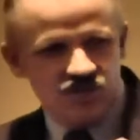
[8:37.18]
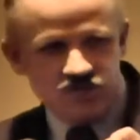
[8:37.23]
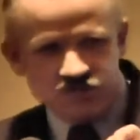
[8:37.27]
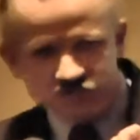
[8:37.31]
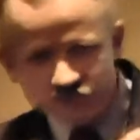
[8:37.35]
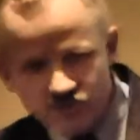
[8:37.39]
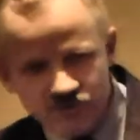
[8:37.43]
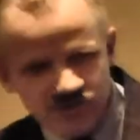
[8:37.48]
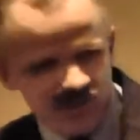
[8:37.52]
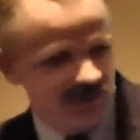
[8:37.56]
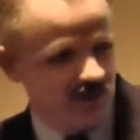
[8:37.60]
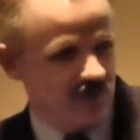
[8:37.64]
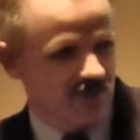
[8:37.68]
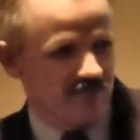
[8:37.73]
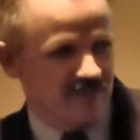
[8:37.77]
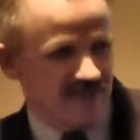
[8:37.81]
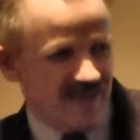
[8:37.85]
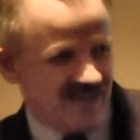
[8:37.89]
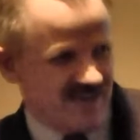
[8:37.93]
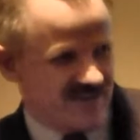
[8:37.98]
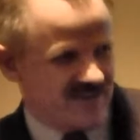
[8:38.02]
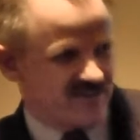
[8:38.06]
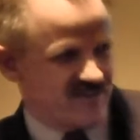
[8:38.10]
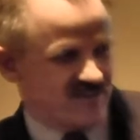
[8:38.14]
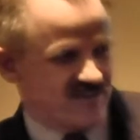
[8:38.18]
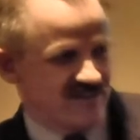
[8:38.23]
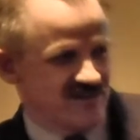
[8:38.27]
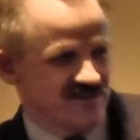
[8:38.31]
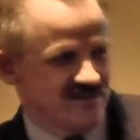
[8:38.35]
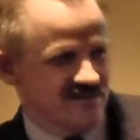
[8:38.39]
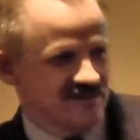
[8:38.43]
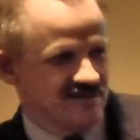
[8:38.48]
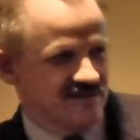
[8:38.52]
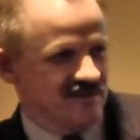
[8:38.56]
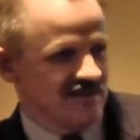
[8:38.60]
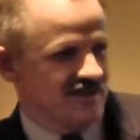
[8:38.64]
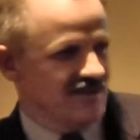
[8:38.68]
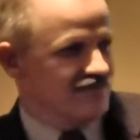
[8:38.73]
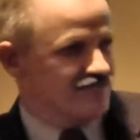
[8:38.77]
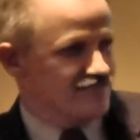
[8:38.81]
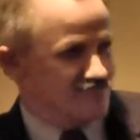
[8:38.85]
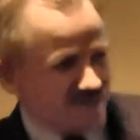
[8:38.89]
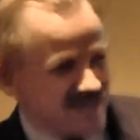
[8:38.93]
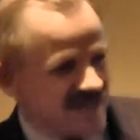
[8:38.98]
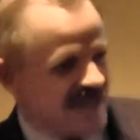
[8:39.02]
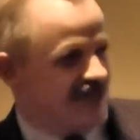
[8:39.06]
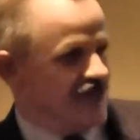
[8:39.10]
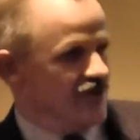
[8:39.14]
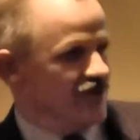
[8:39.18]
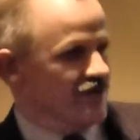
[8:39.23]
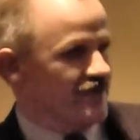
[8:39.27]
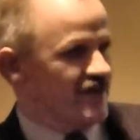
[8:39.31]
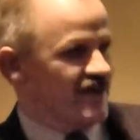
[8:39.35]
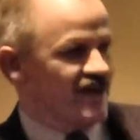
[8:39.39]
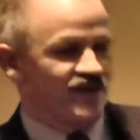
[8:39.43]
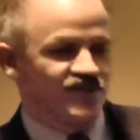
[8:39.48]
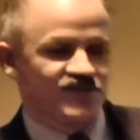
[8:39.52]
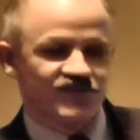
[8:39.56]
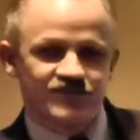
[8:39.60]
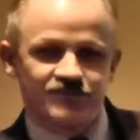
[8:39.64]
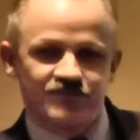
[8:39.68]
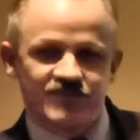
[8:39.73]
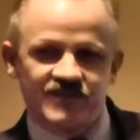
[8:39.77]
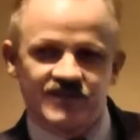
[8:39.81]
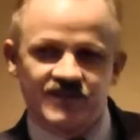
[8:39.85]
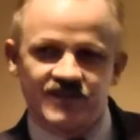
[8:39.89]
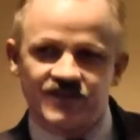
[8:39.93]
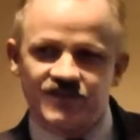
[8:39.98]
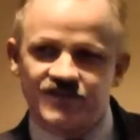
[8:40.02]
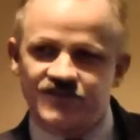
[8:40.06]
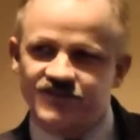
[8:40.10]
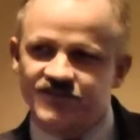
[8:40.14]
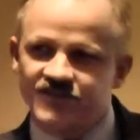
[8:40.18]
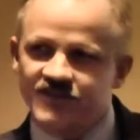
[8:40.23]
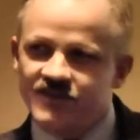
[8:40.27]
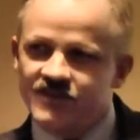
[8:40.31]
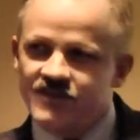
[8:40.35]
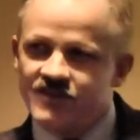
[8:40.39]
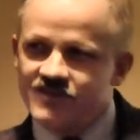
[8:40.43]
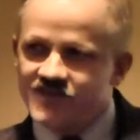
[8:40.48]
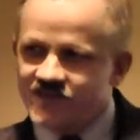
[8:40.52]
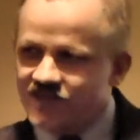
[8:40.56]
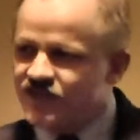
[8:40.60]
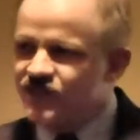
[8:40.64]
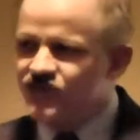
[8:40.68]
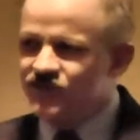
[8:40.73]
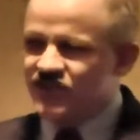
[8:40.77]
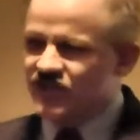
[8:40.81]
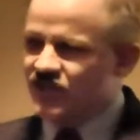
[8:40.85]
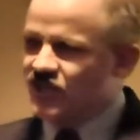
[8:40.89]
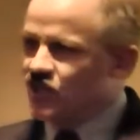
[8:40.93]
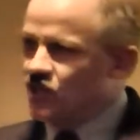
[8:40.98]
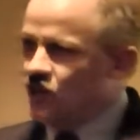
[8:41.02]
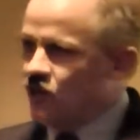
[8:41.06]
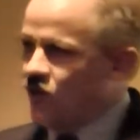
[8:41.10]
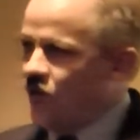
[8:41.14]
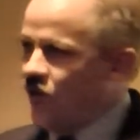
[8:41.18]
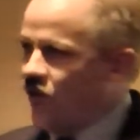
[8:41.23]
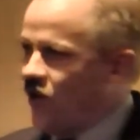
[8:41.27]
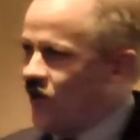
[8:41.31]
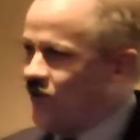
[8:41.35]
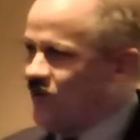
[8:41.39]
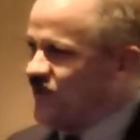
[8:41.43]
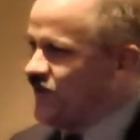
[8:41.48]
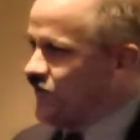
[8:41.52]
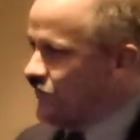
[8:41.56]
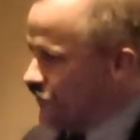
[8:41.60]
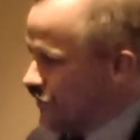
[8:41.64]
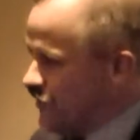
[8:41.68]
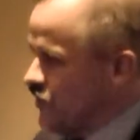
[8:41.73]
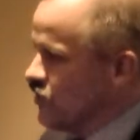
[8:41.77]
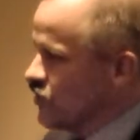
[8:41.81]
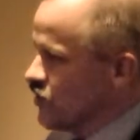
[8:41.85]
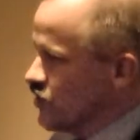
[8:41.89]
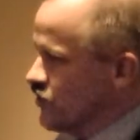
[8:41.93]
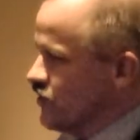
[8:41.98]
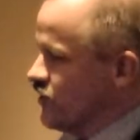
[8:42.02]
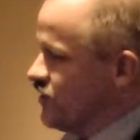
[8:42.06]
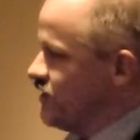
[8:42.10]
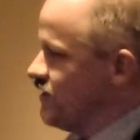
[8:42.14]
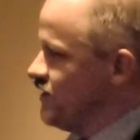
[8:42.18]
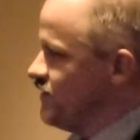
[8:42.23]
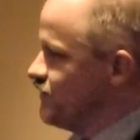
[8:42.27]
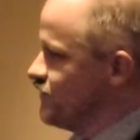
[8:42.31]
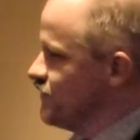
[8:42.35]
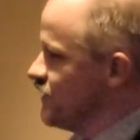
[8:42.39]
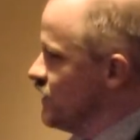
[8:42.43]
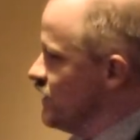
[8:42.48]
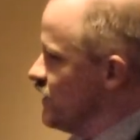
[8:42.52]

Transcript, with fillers: do your best, be your best, because then you can go home and feel good,